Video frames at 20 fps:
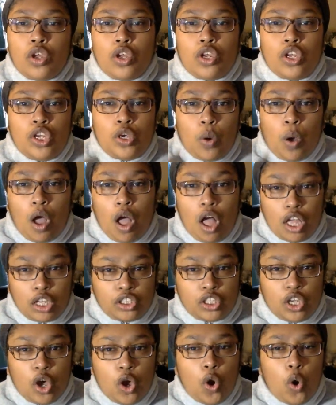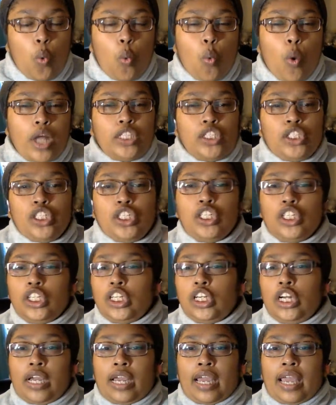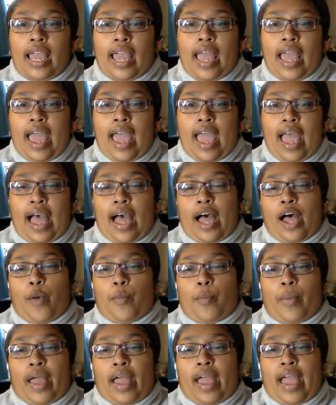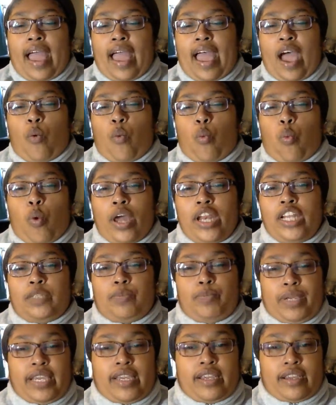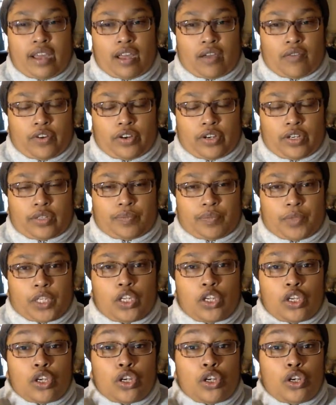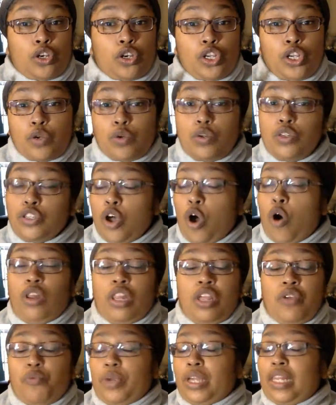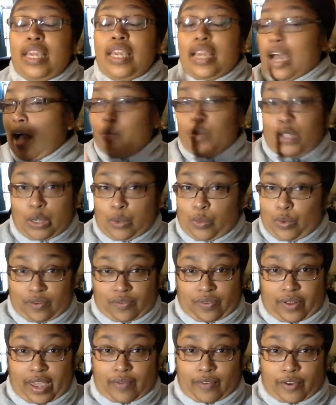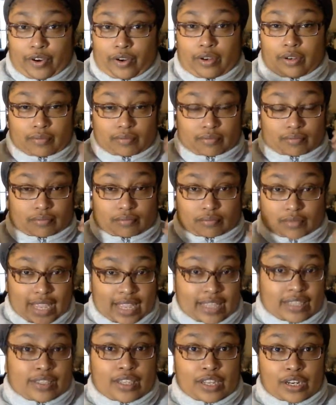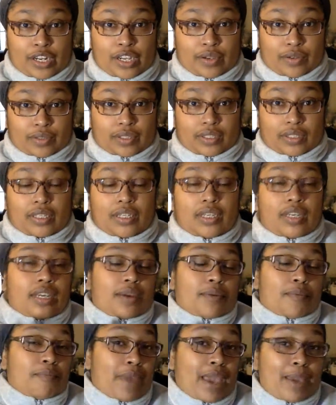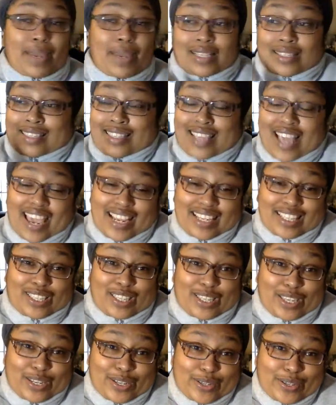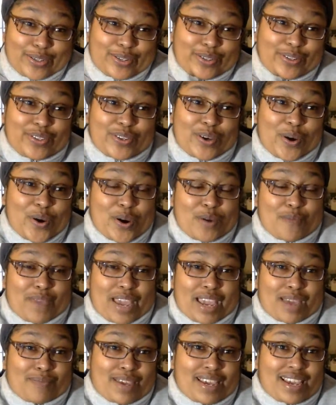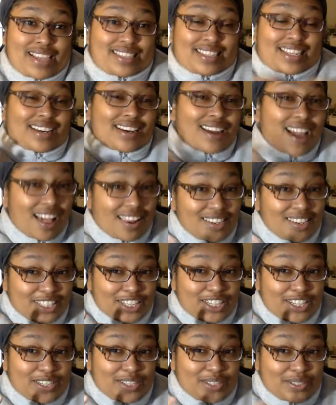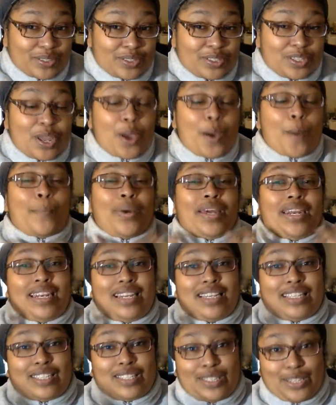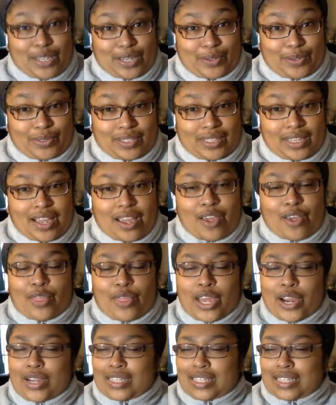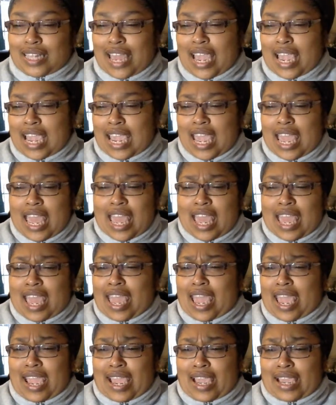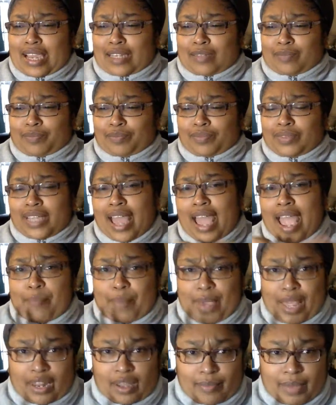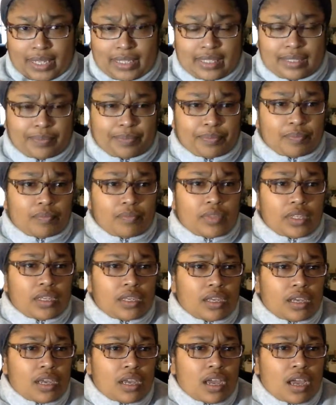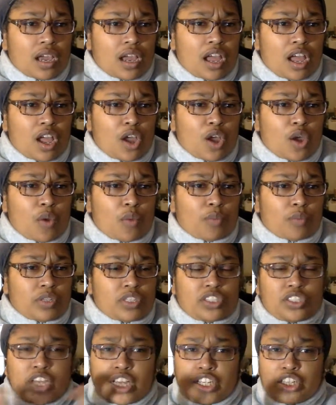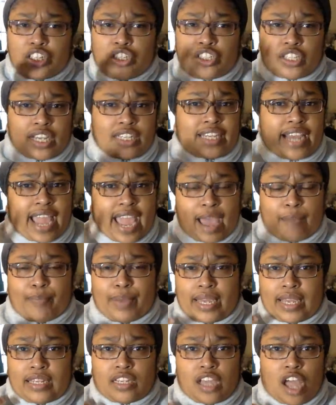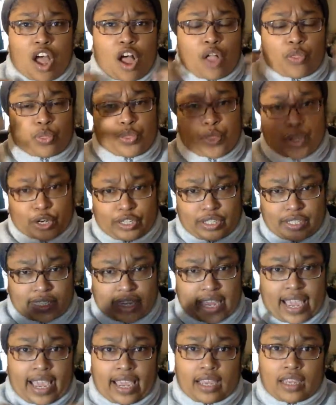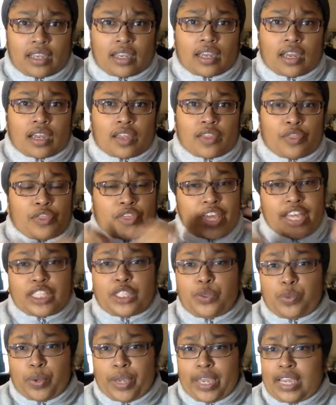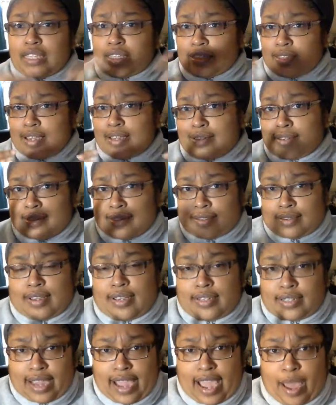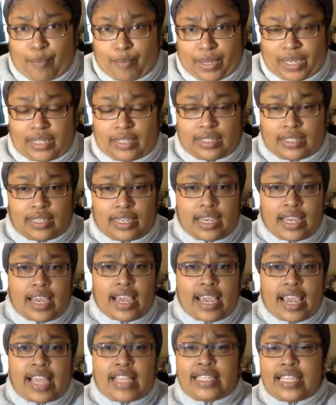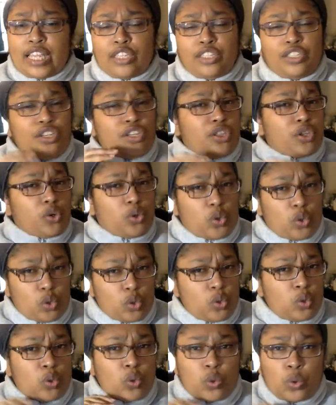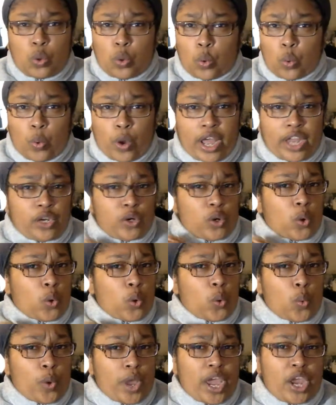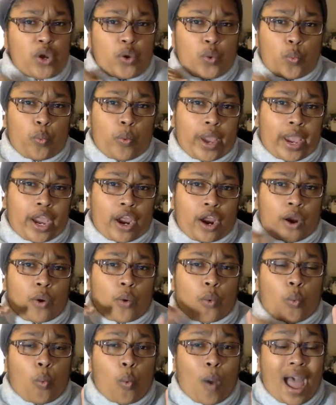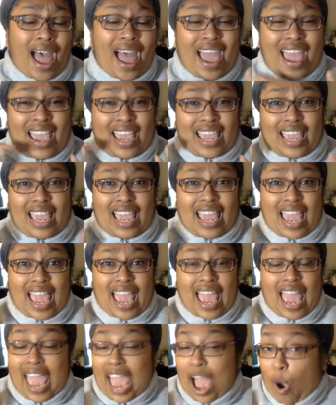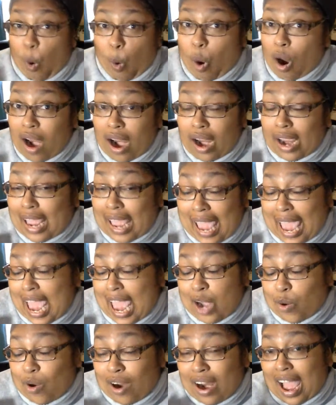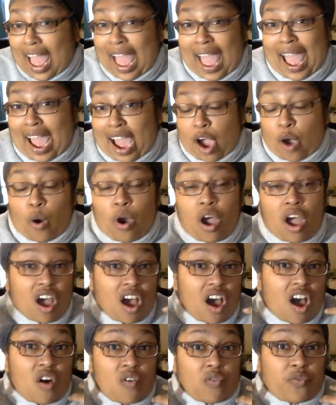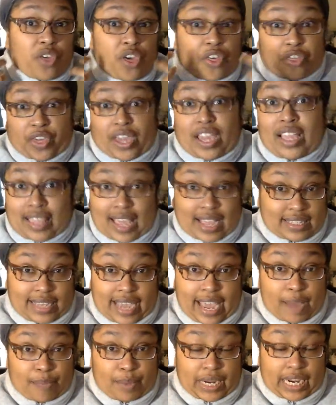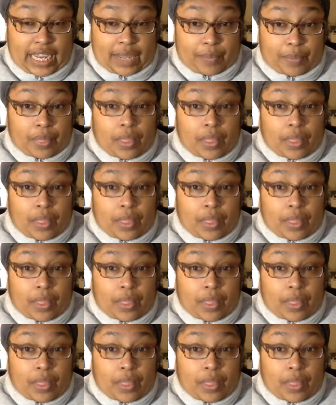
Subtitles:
You also want to look at what is being covered. News only really comes in one flavor. It's the news. Maybe it's science news or maybe it's technology news, but it is news. There's like a time element. Such and such happened on Thursday. This week, such and such happened. It tells you the who, what, when, where, why, or how of the thing that's happening.